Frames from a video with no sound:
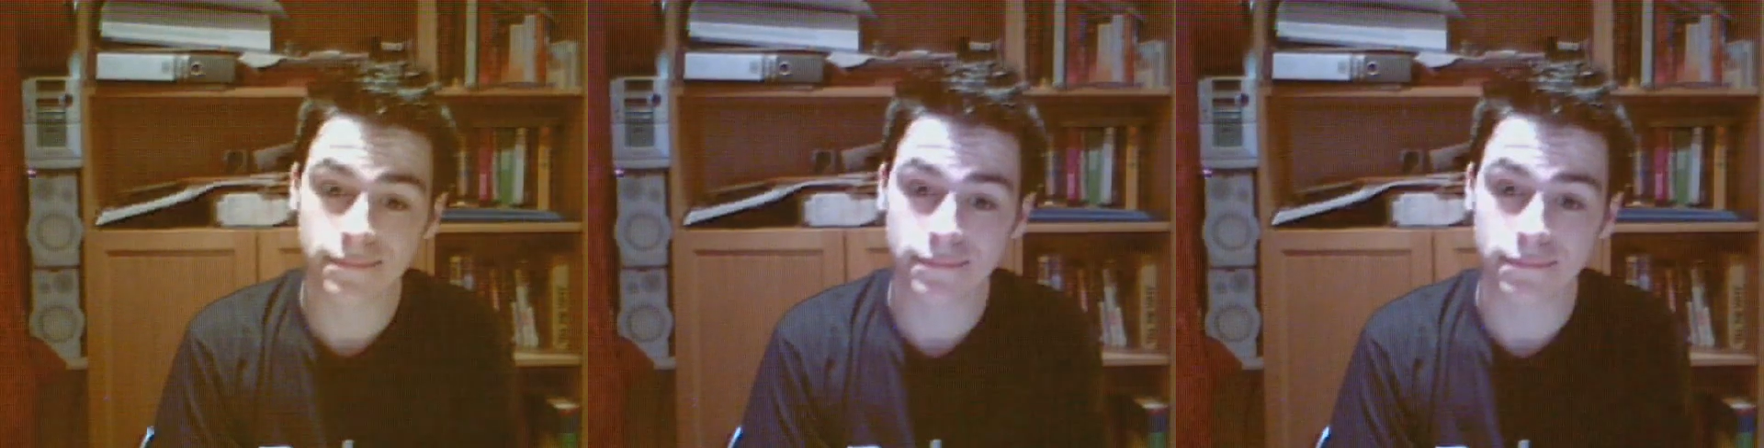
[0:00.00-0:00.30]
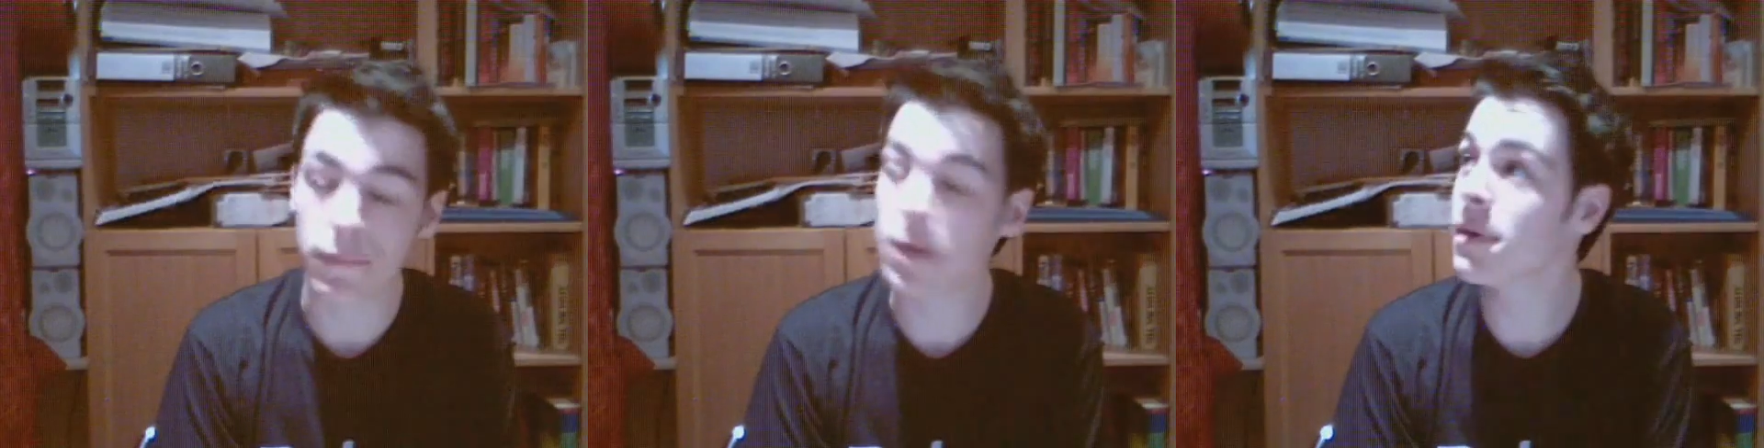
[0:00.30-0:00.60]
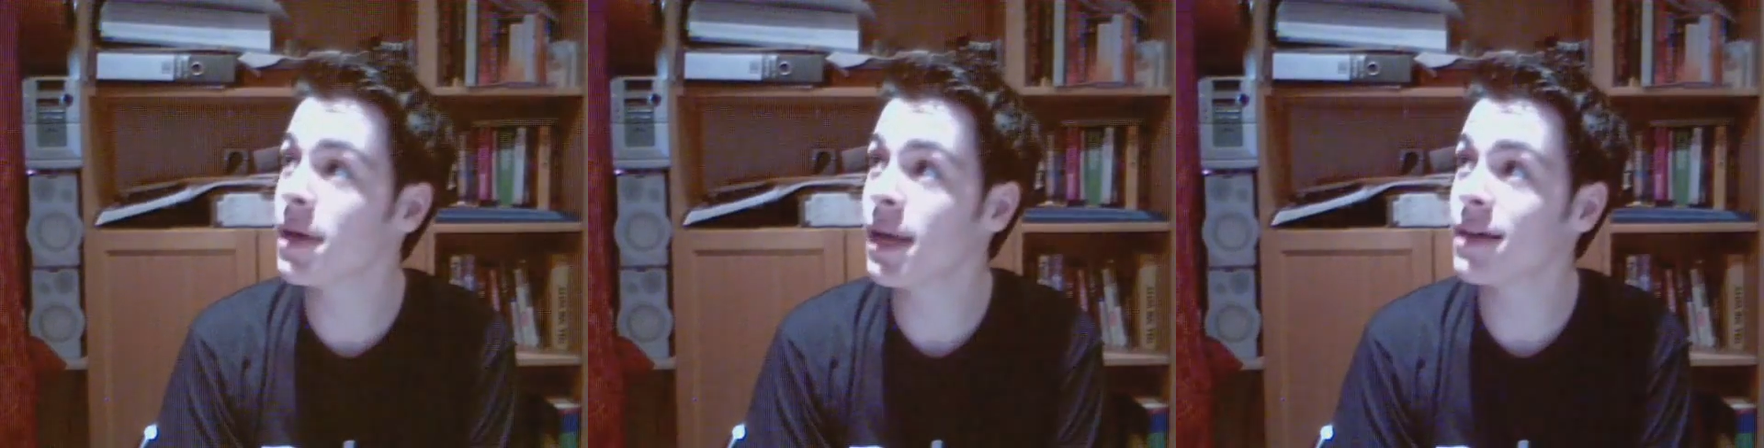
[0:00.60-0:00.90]
Maybe
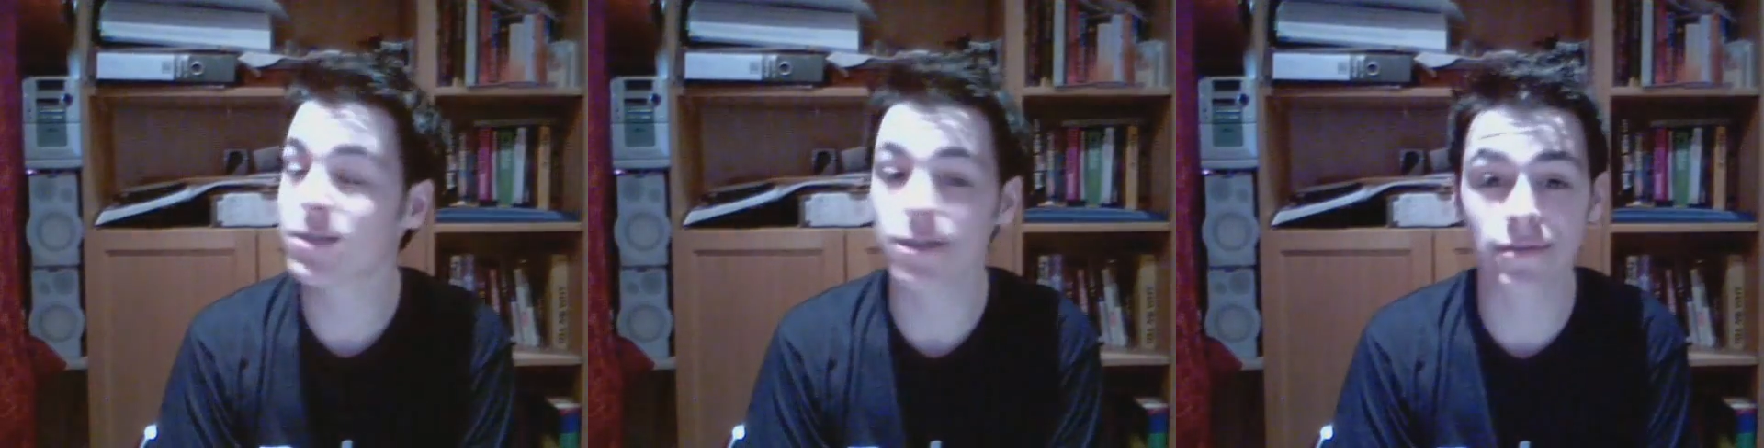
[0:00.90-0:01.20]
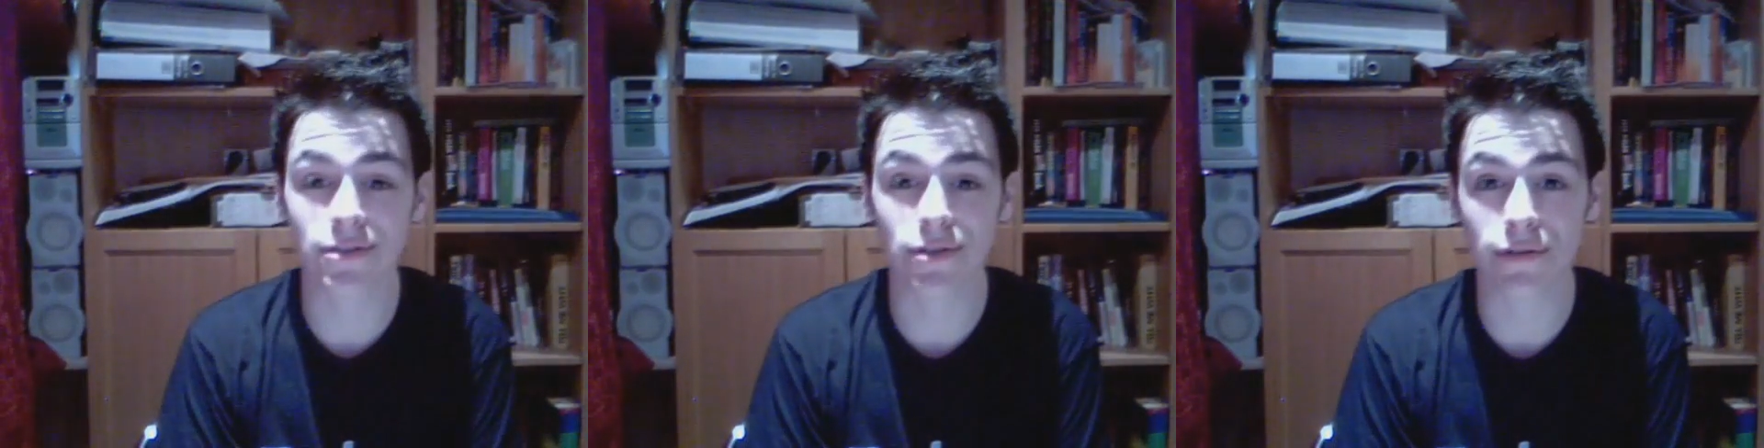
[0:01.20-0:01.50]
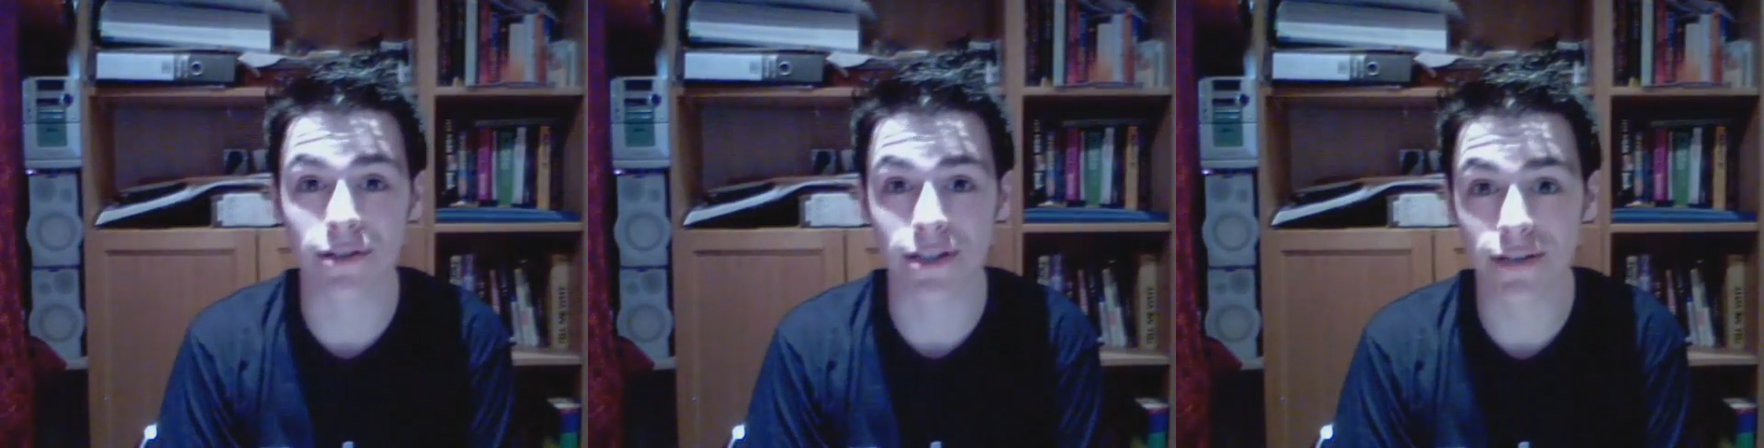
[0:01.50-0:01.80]
at last I've
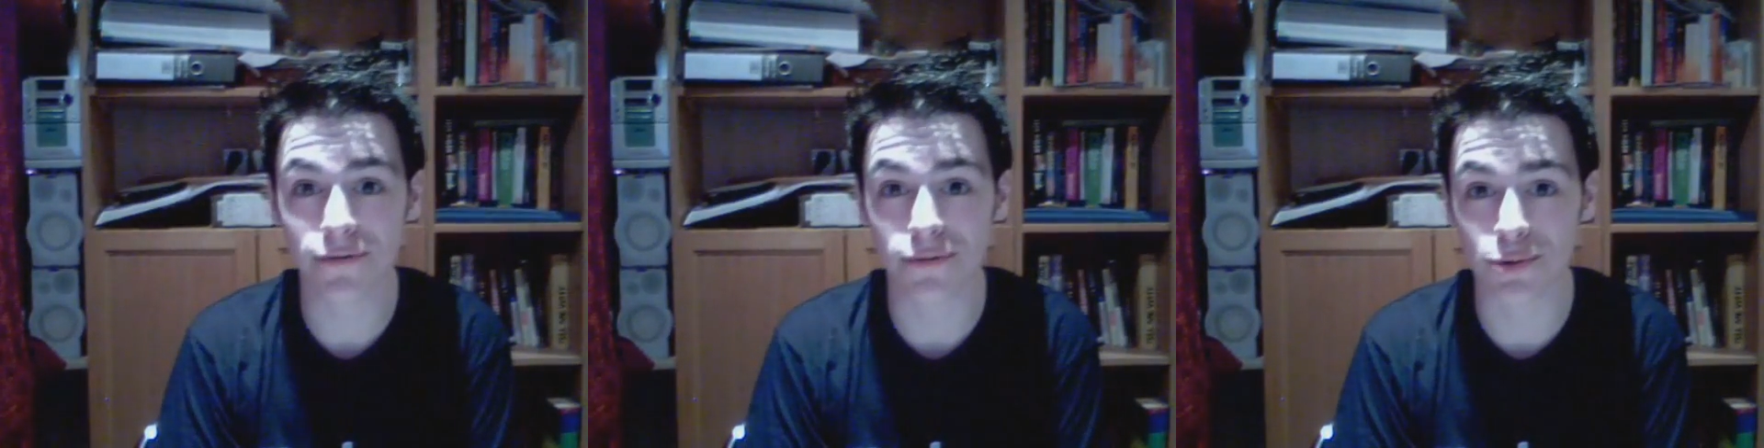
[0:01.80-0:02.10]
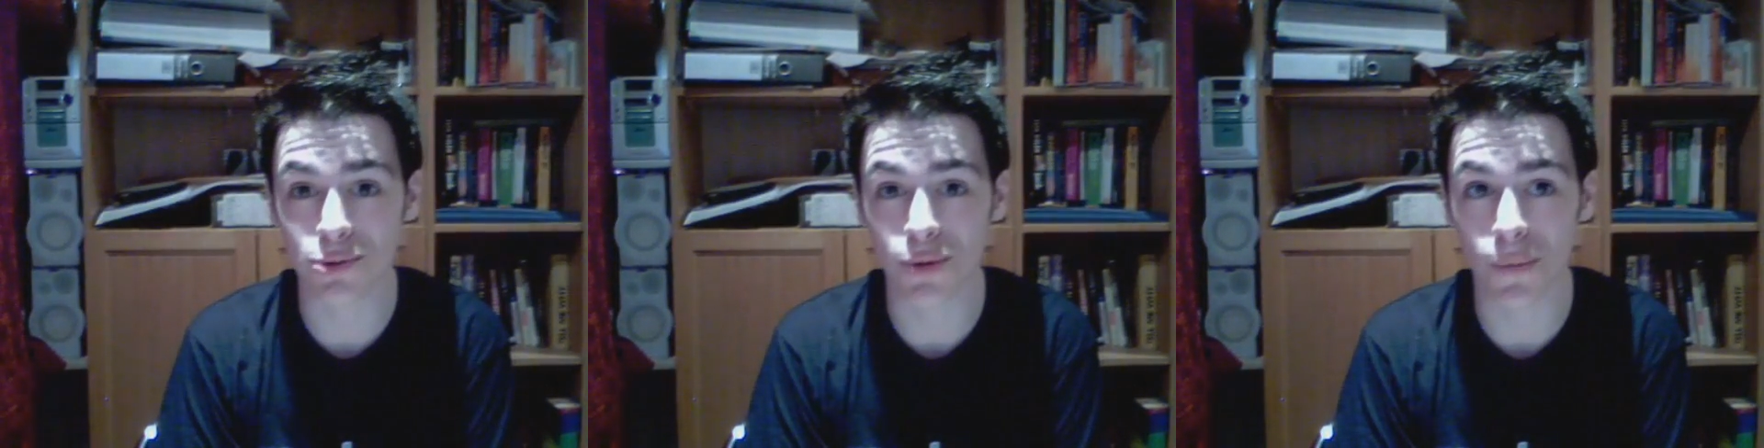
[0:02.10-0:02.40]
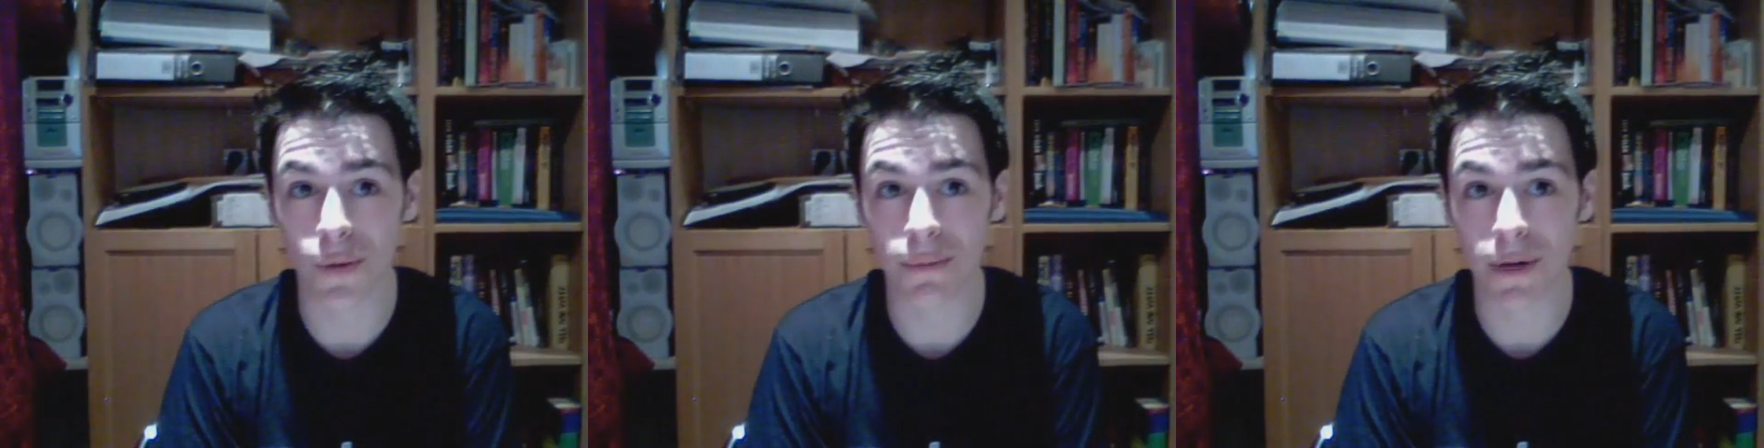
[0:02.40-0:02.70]
discovered the difference between
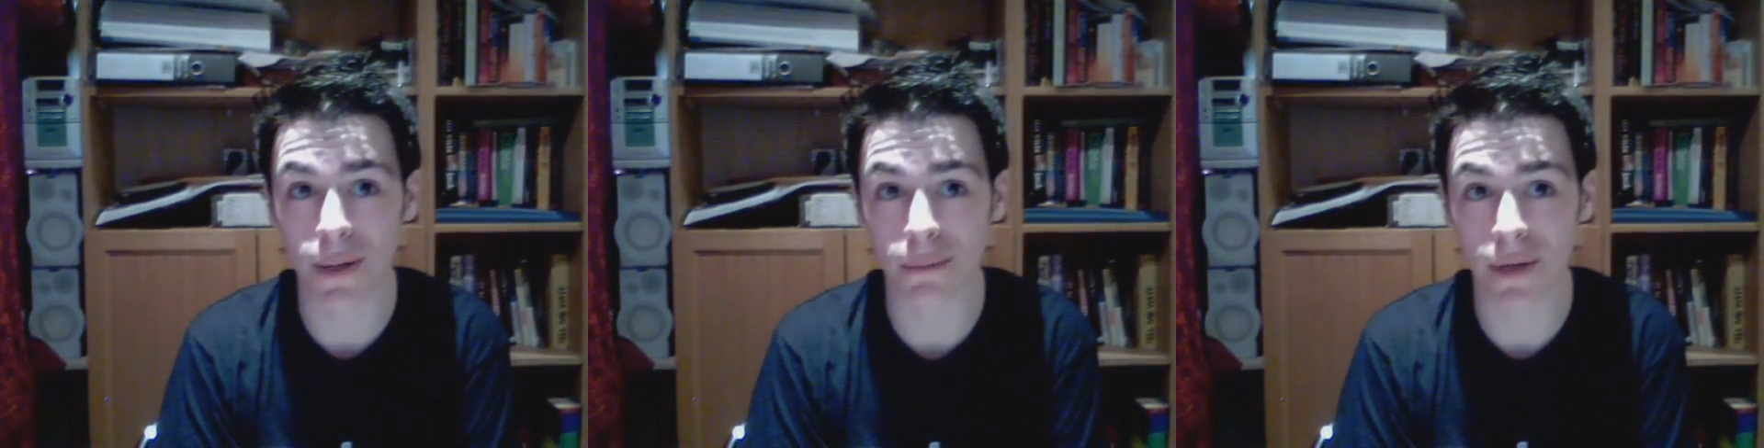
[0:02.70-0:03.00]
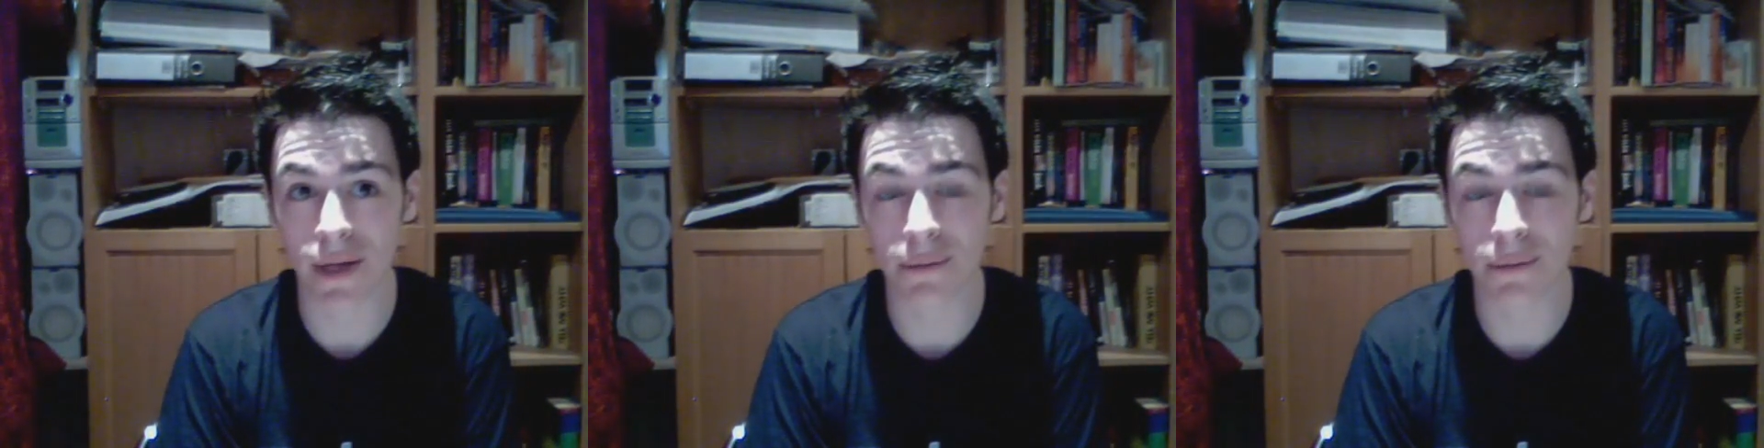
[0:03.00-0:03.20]
women and men.